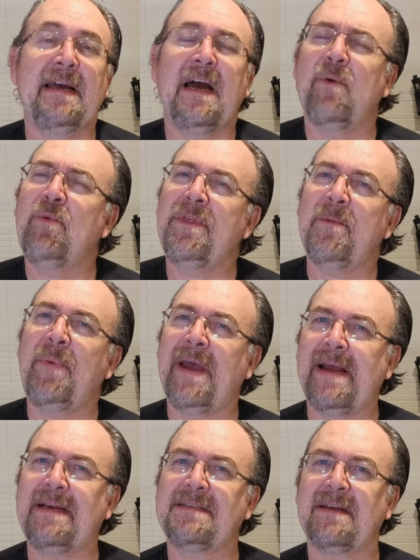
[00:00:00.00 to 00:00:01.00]
And with the
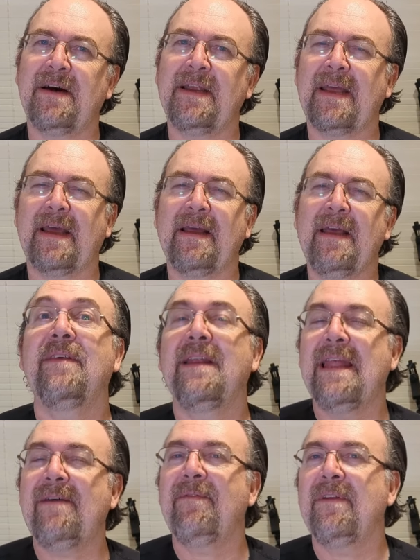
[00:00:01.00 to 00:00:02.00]
pear cider, the
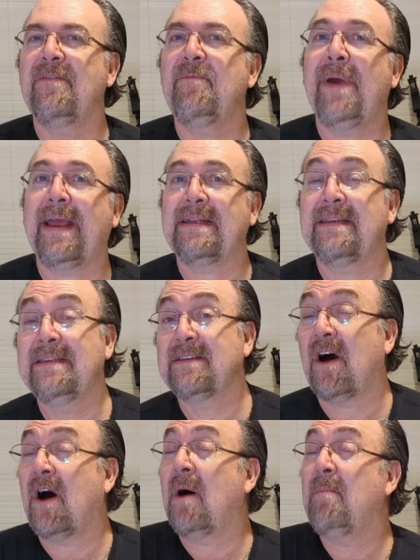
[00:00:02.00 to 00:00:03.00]
level of pectins
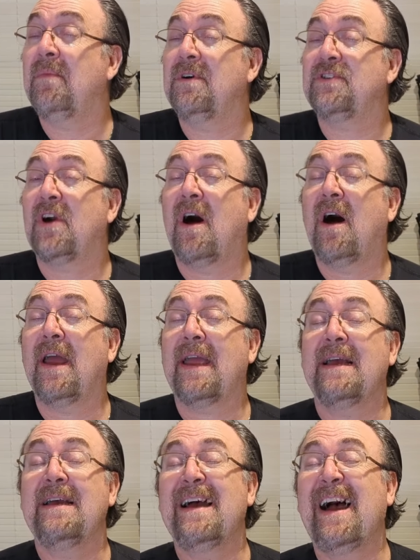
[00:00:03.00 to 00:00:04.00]
are much higher.
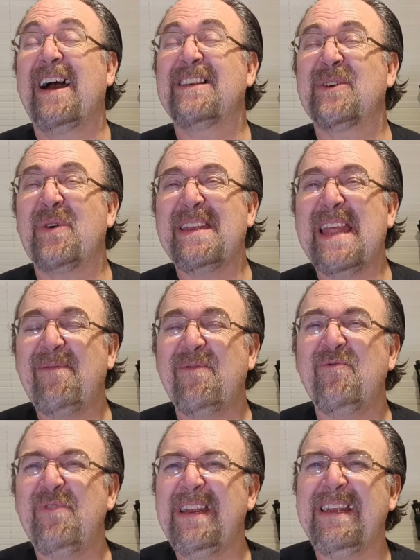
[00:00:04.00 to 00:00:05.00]
So I never
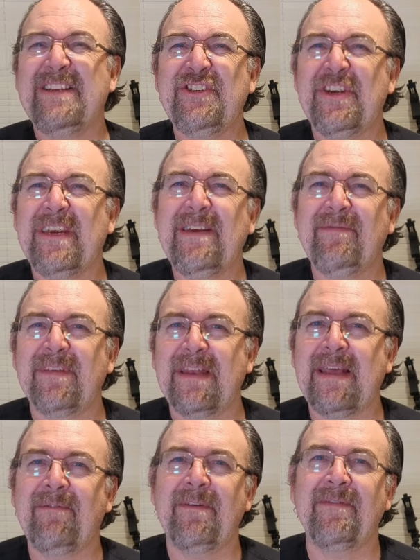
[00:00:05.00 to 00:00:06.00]
really achieved the
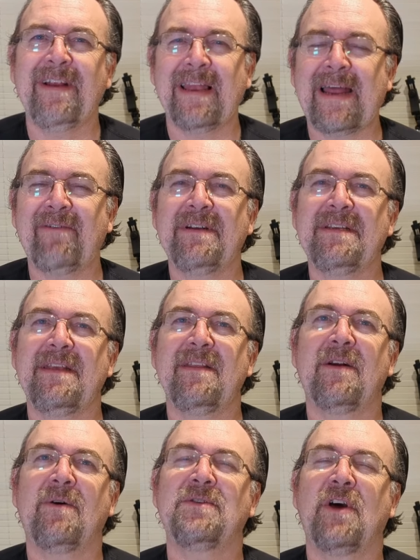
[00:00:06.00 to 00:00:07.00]
level of clarity
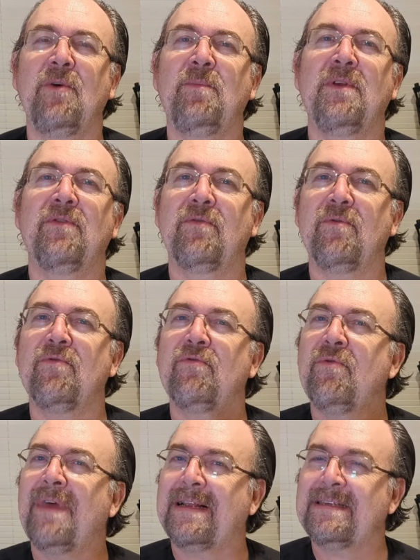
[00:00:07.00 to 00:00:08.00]
that I was hoping
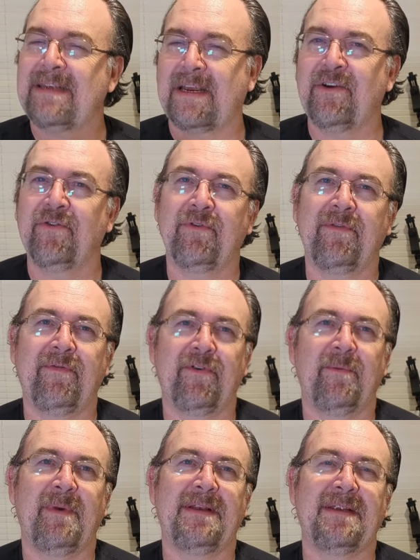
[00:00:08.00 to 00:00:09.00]
through that secondary
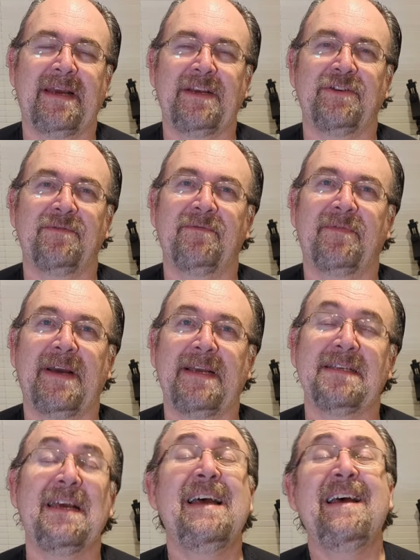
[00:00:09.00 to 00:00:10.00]
fermentation
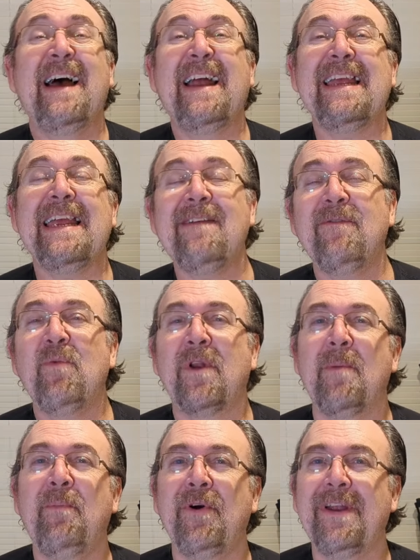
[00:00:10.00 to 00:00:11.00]
phase. And even when
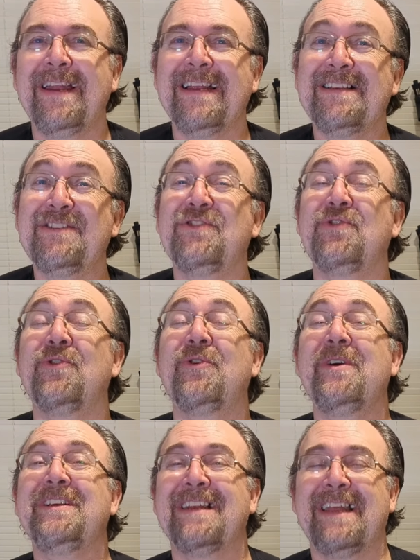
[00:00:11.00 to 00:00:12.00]
I put it into
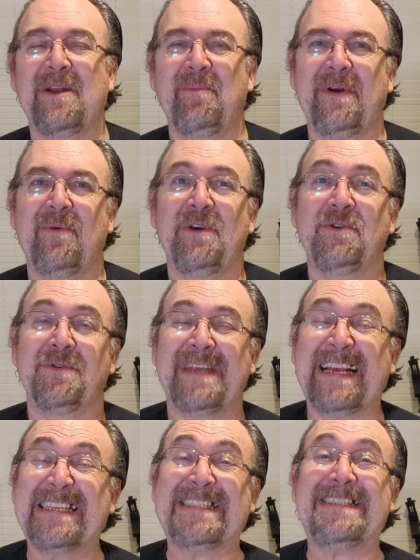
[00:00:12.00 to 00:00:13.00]
storage a little bit, which was
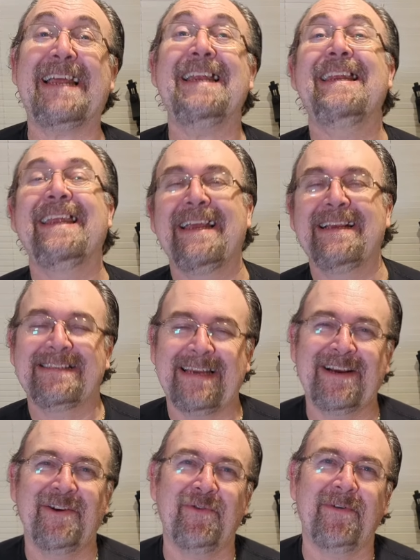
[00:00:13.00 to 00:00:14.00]
extending
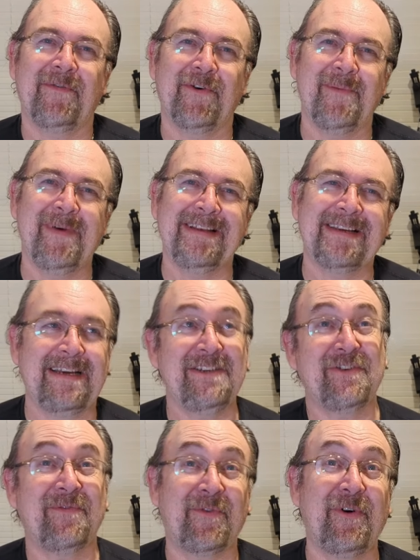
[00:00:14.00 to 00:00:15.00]
secondary
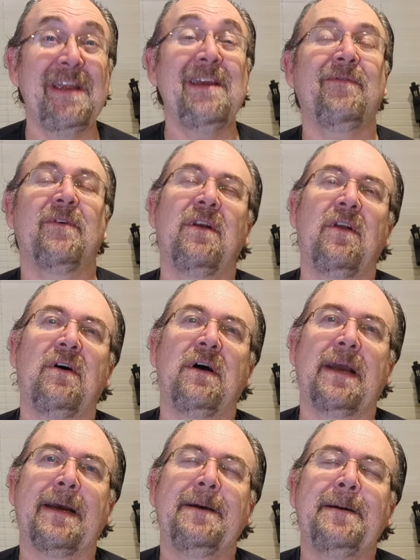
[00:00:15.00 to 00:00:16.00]
fermentation for even
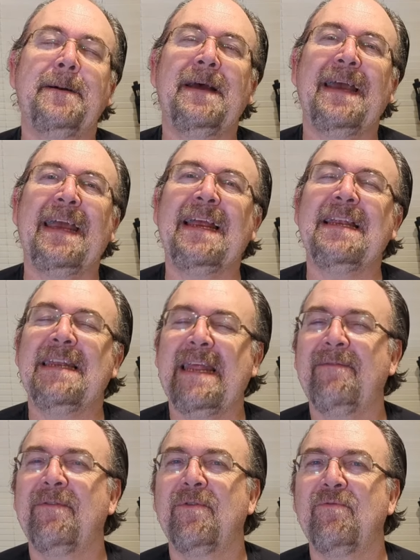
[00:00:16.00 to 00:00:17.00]
longer, it
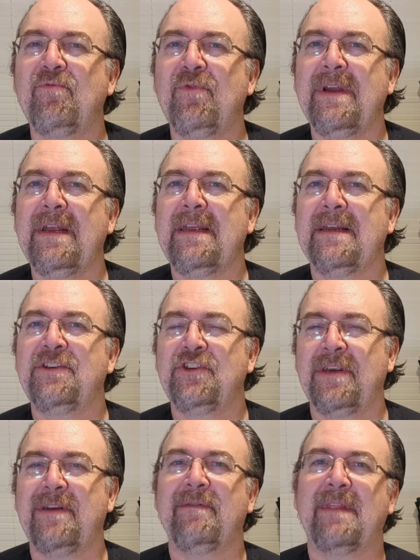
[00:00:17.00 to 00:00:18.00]
never really
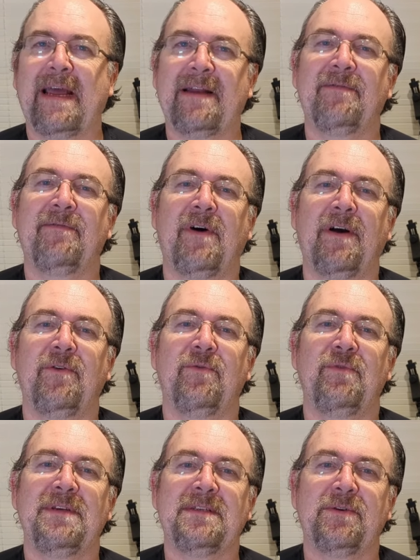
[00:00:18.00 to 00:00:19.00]
achieved that final
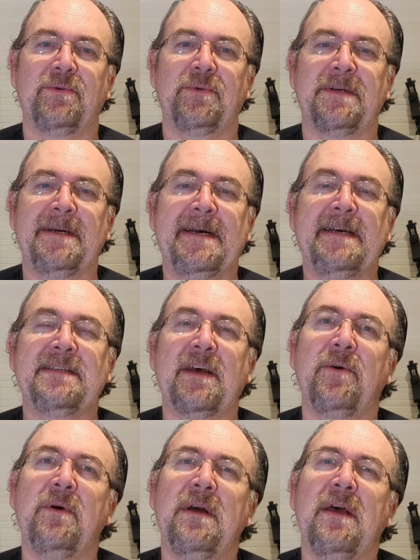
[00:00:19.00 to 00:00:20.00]
result.
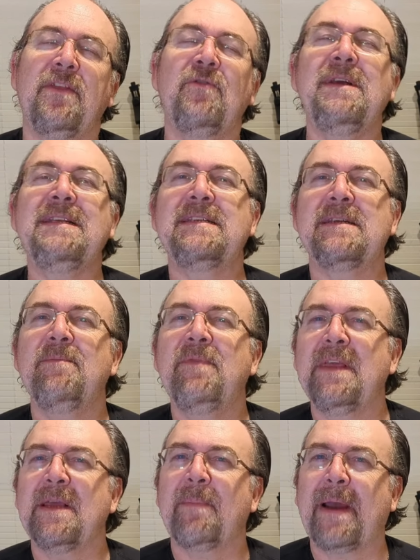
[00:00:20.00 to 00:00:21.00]
So there is
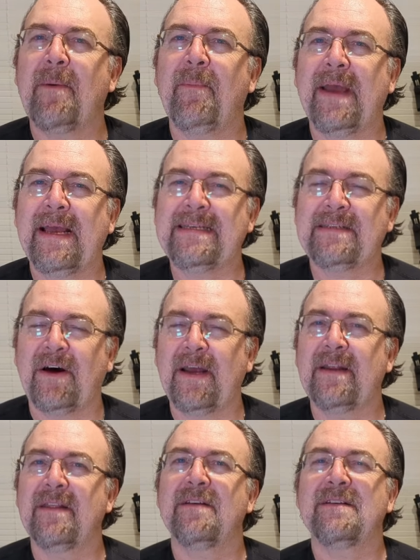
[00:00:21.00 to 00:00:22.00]
something about pear
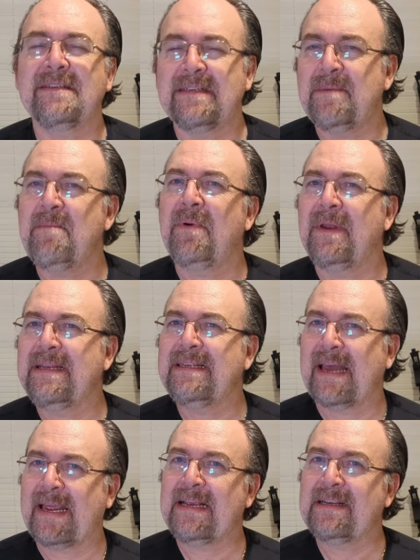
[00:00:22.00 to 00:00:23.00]
cider that simply
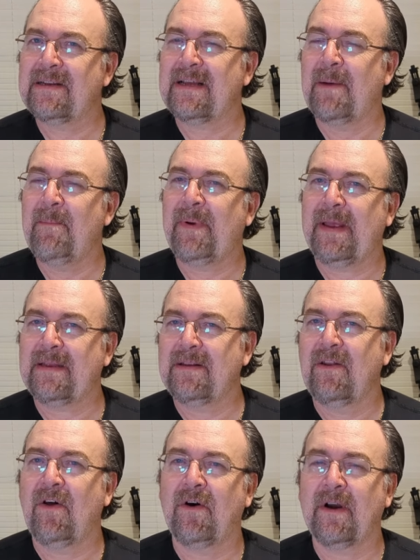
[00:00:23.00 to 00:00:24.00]
takes a bit
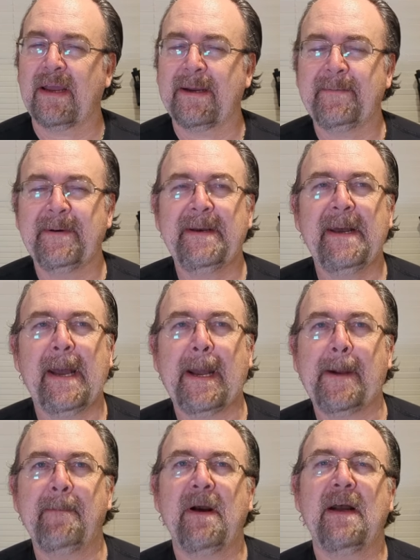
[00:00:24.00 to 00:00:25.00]
longer,
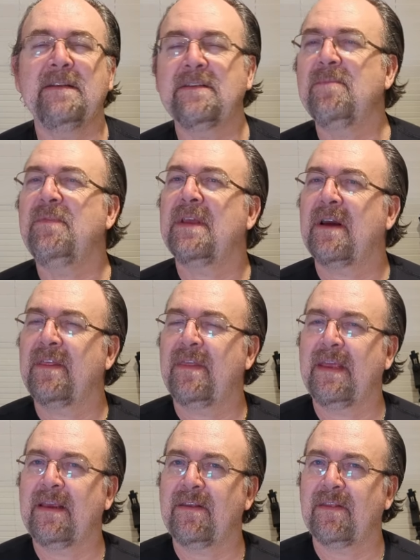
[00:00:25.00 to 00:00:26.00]
and something I
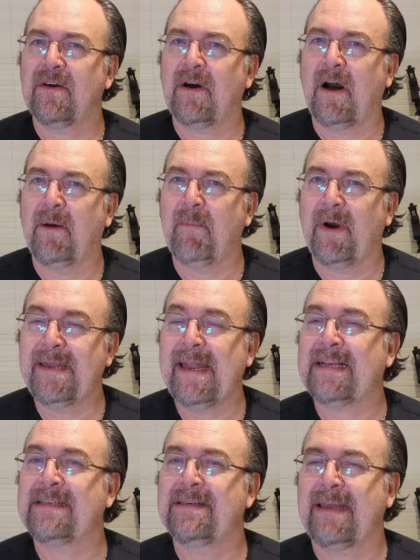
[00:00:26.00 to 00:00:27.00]
think that on my
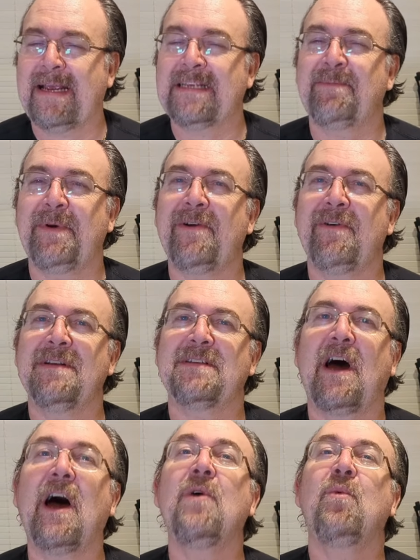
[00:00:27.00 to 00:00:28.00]
next experience
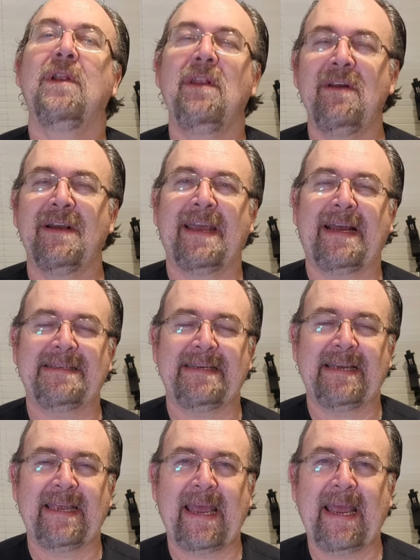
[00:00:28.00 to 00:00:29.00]
I will look at
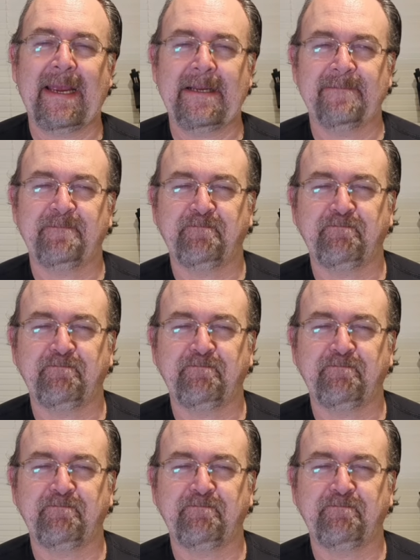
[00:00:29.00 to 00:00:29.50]
again.